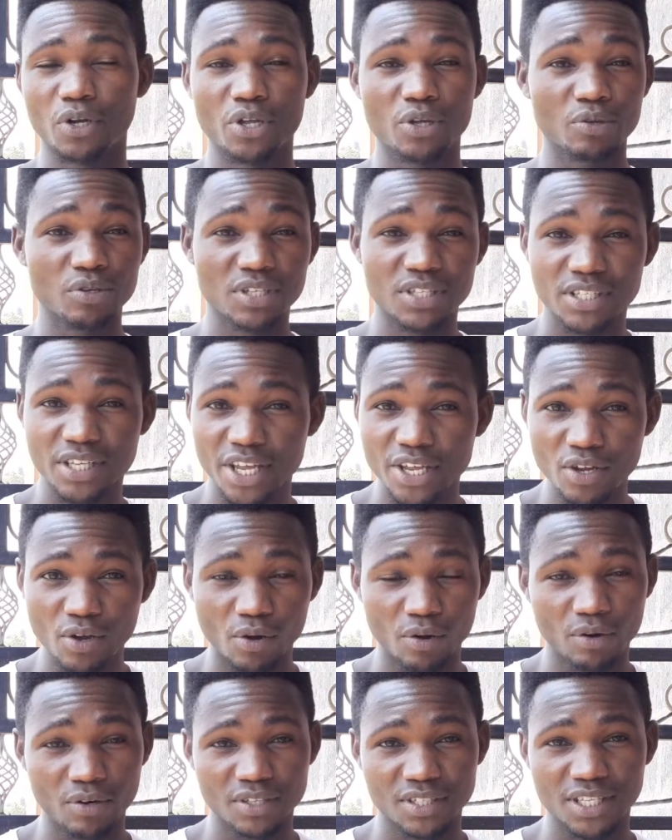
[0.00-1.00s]
say
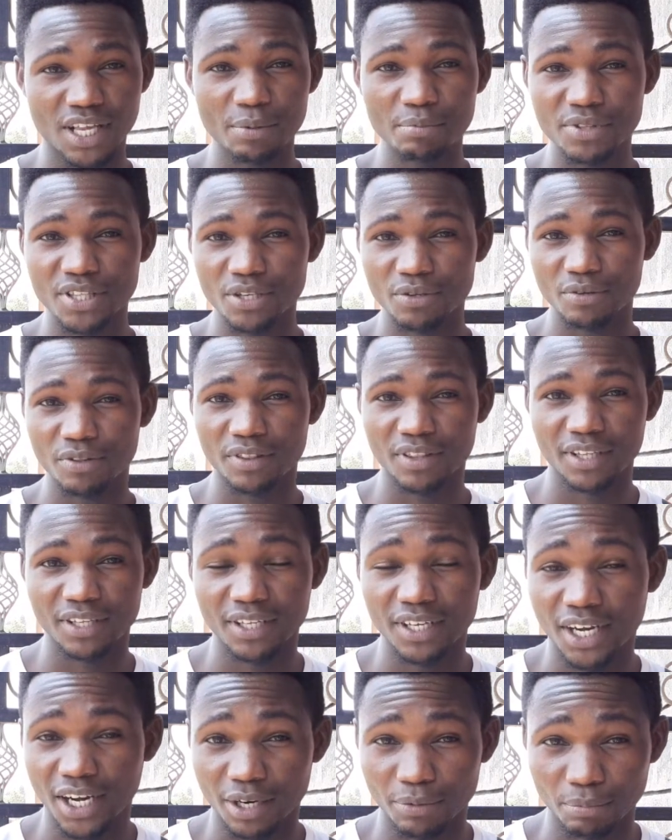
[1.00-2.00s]
or something you
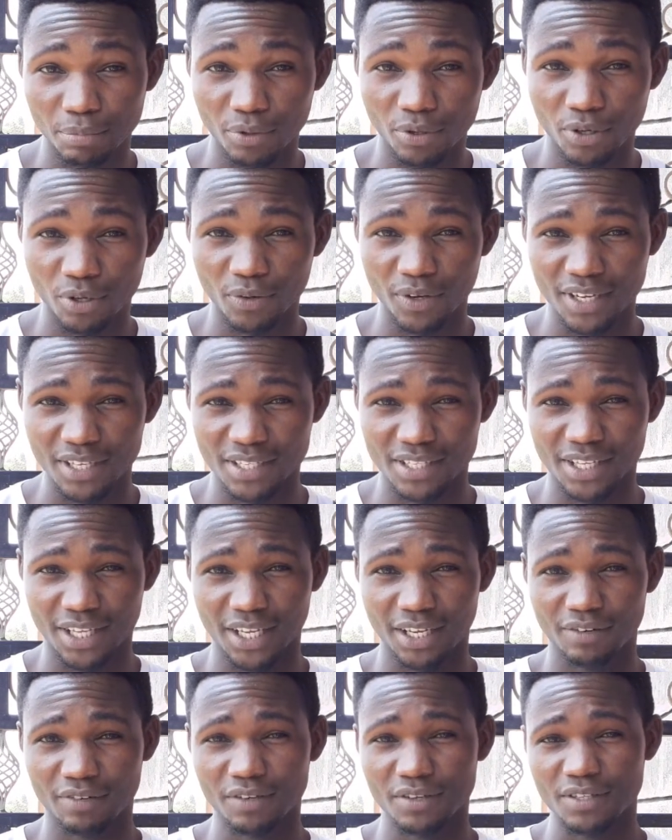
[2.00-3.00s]
think upon
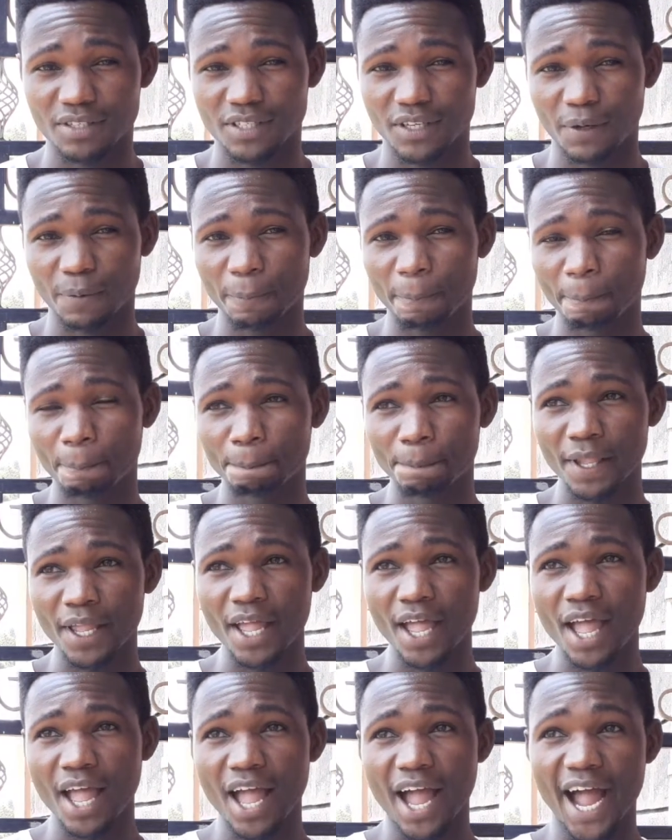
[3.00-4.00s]
yourself. Yes,
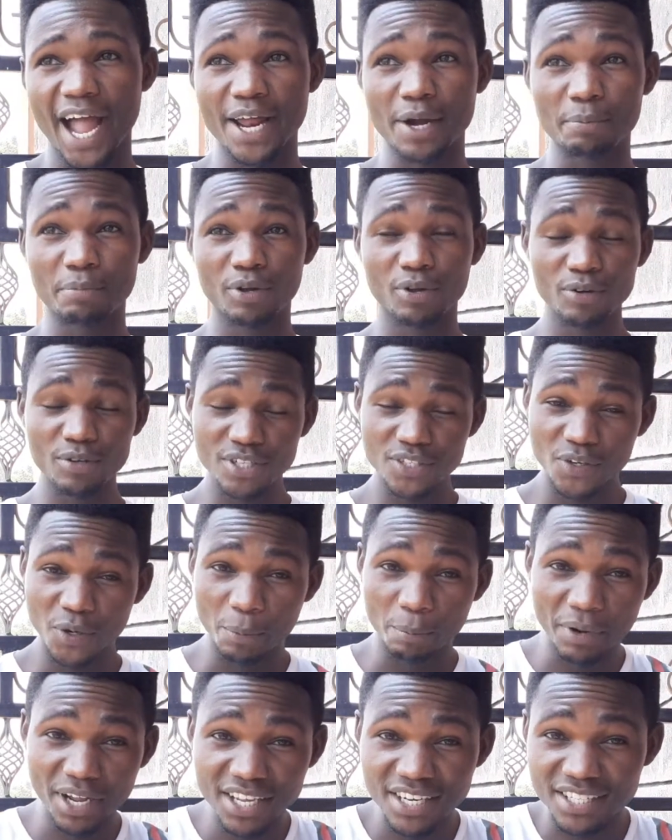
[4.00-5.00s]
and because our
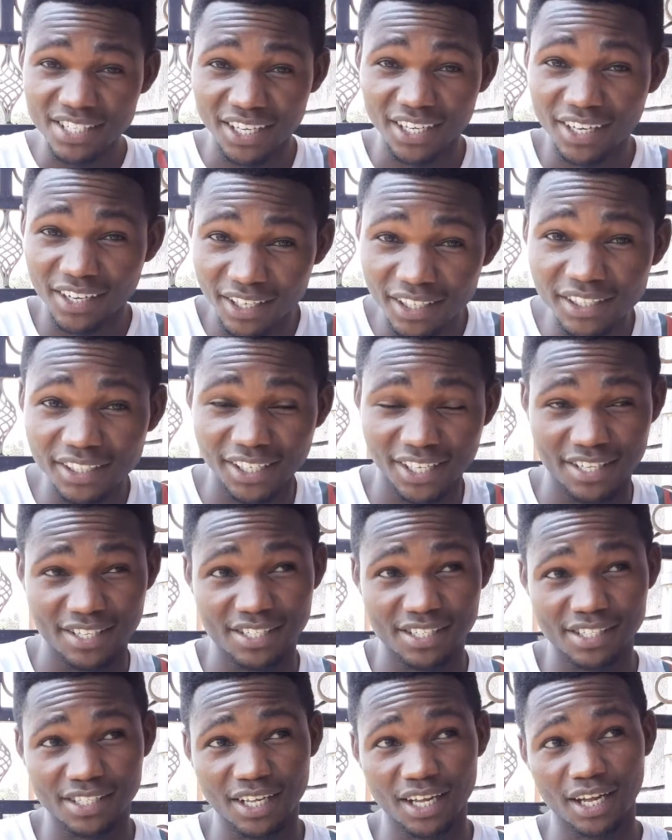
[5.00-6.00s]
mind is the
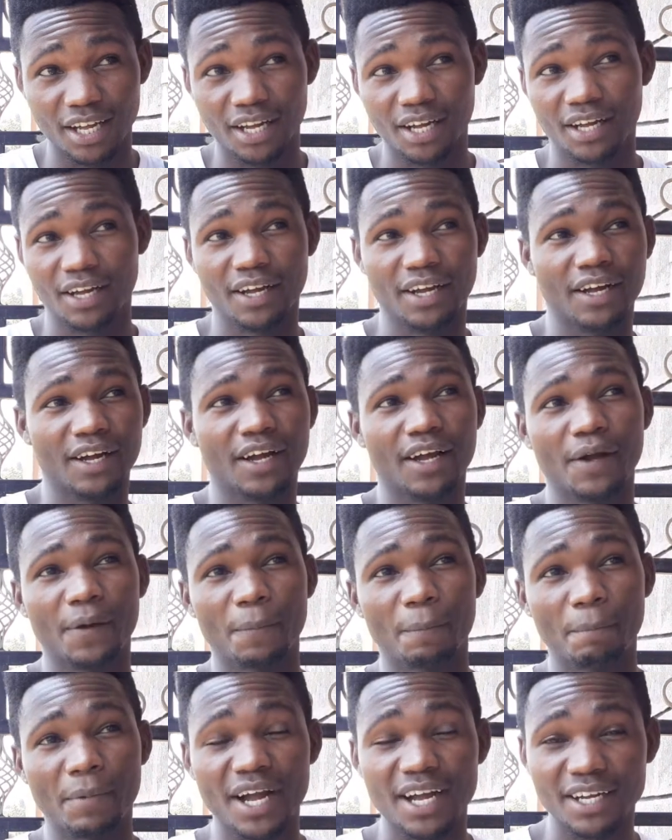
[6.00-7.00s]
greatest
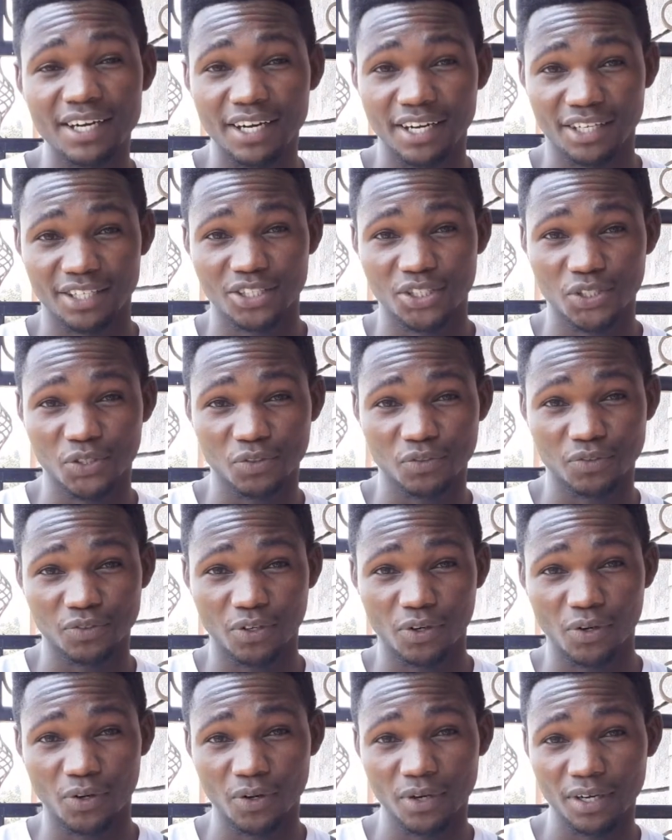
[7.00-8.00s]
magnet of
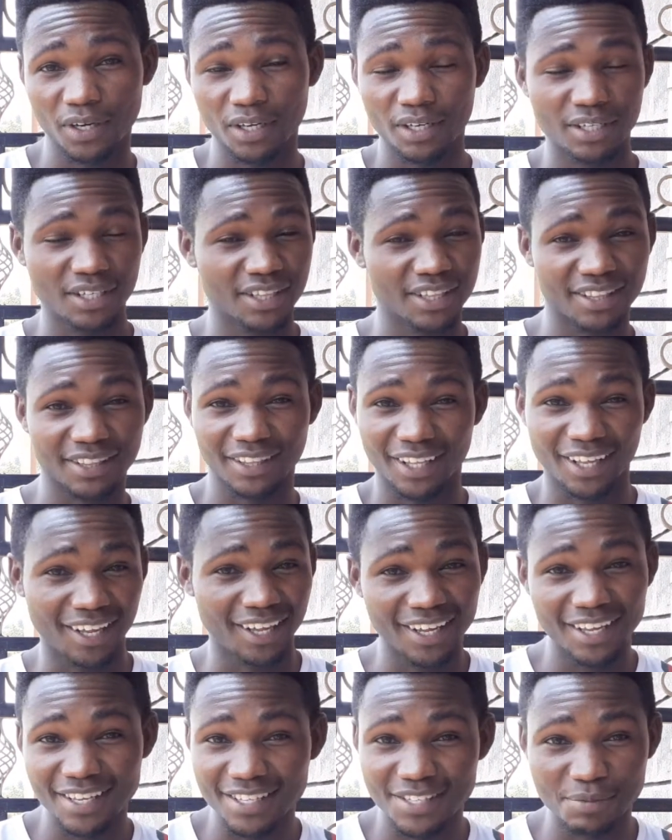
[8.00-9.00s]
all
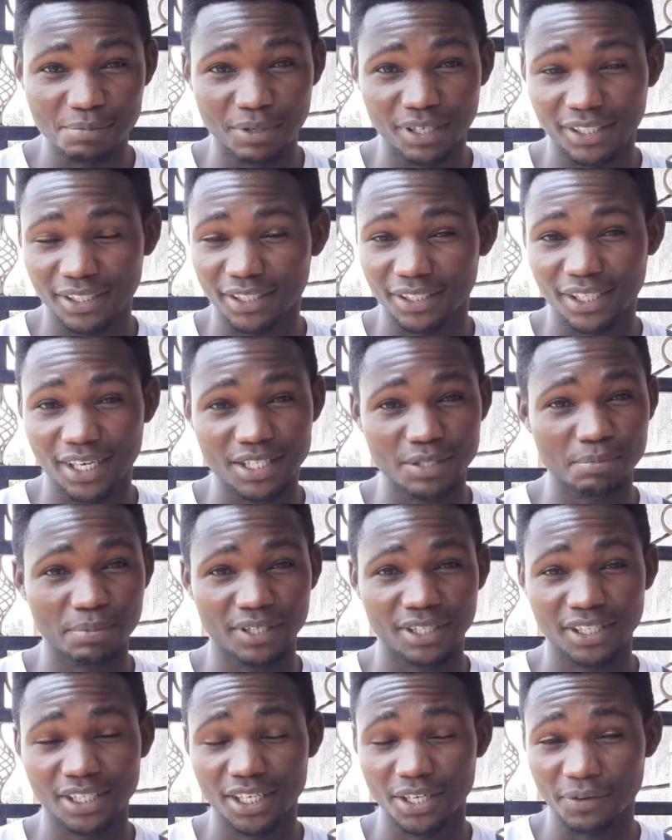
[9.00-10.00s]
things that's
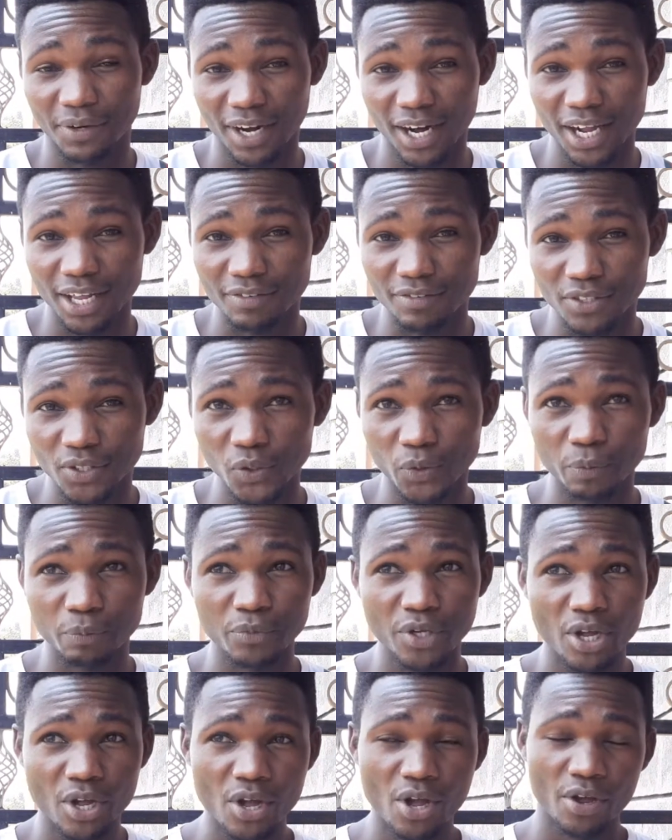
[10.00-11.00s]
pertaining in our life, so
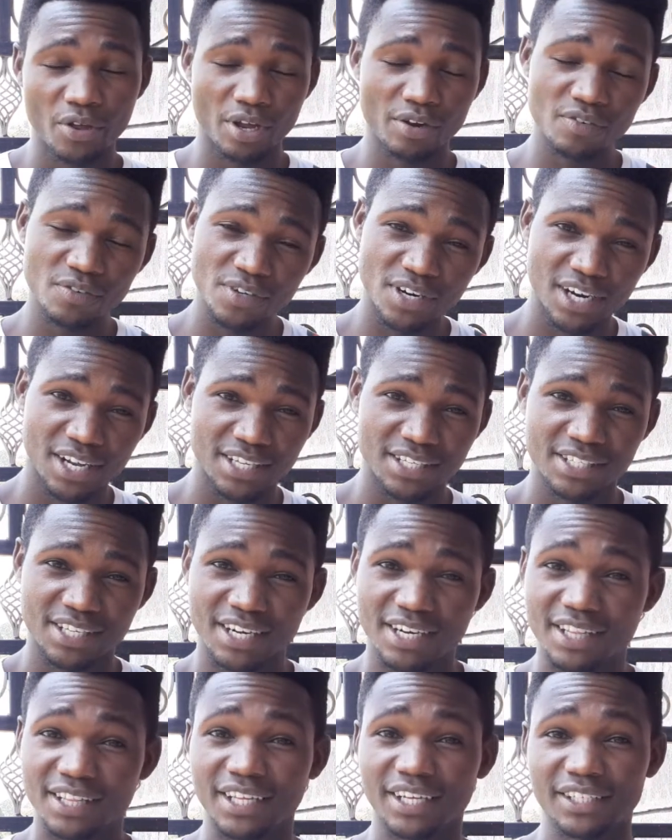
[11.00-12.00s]
you have to
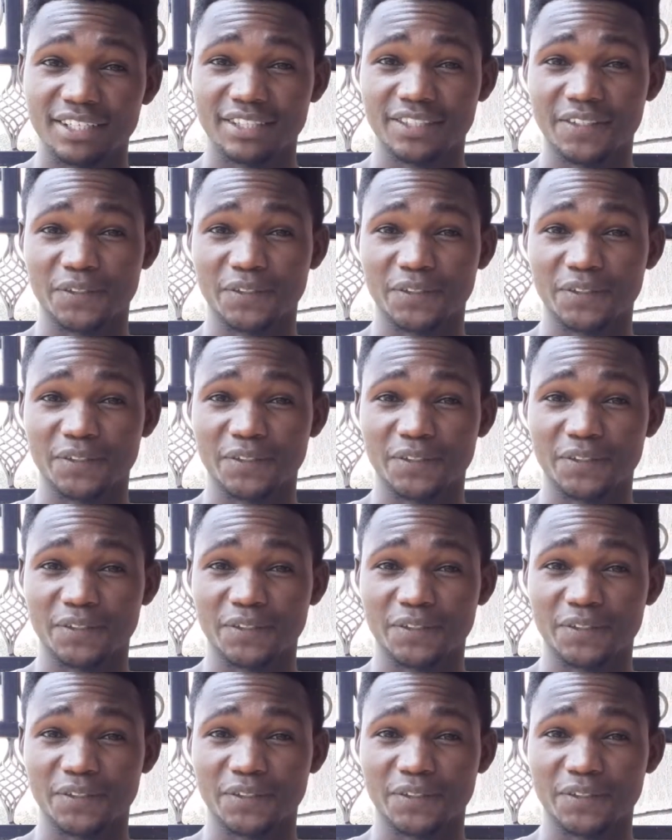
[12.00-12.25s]
understand that